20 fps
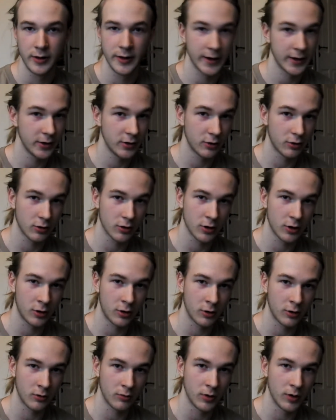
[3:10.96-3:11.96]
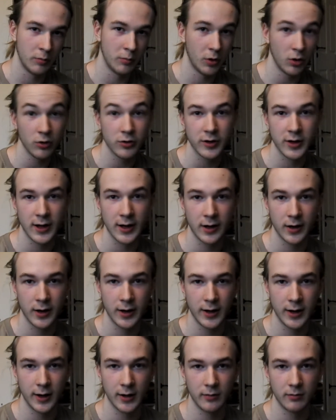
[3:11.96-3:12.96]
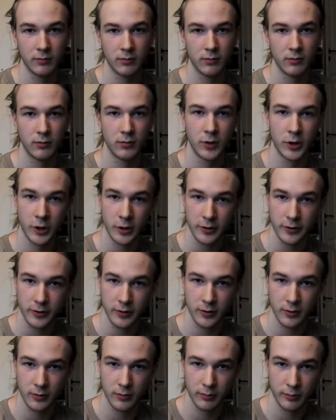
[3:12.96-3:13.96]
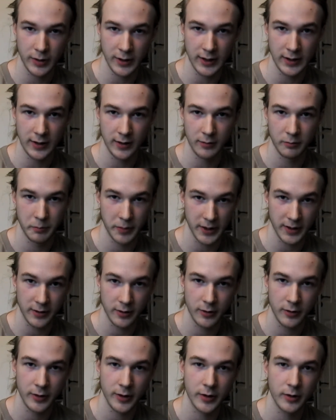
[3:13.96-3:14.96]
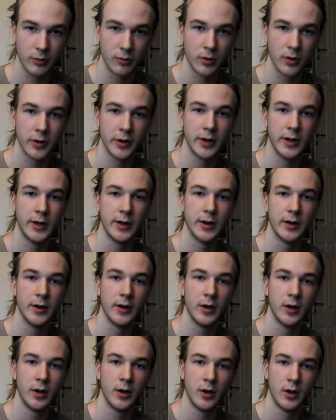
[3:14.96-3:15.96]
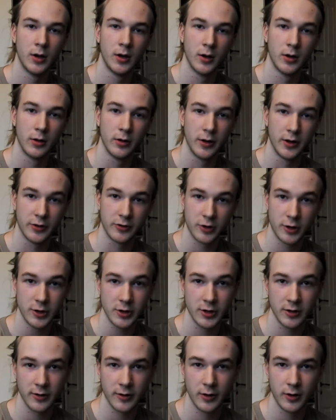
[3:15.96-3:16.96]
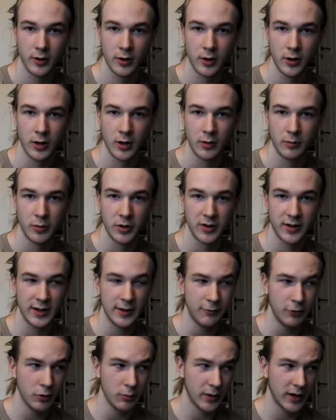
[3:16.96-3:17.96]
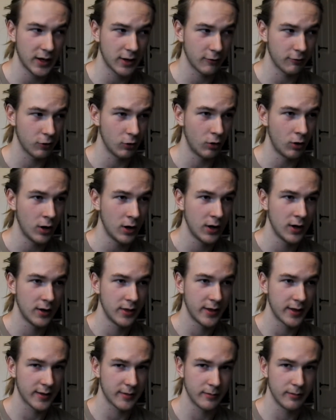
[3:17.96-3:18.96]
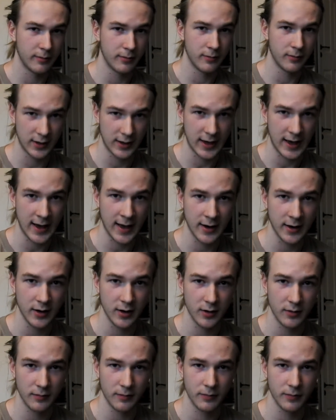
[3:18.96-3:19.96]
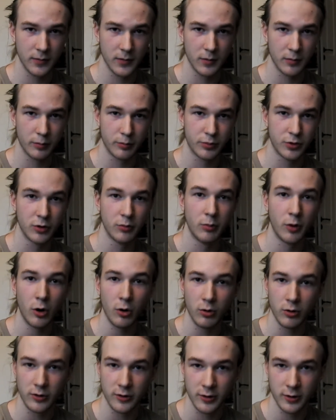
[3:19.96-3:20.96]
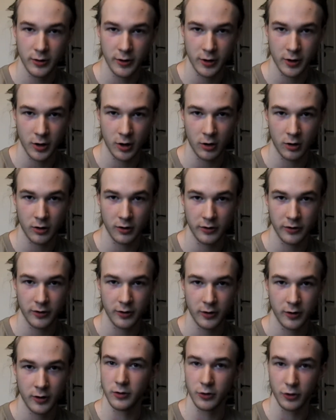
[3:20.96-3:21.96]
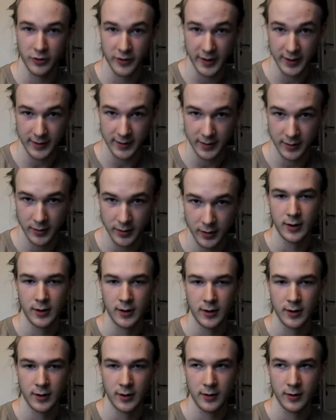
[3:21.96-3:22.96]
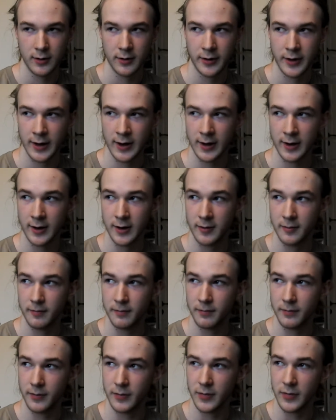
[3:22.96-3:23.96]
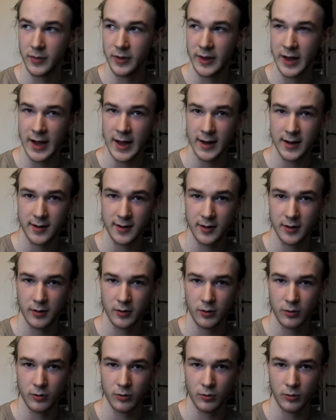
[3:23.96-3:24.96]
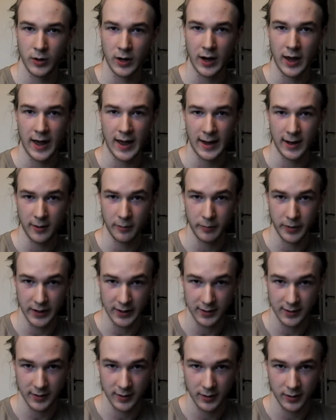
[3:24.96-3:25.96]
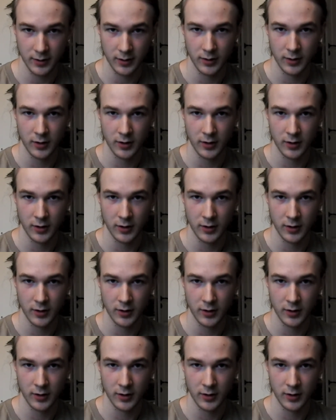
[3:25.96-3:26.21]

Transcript: then your car will most likely not be better than the one in the instructions. But if you make a flaw that can promote the car's success, then that will help it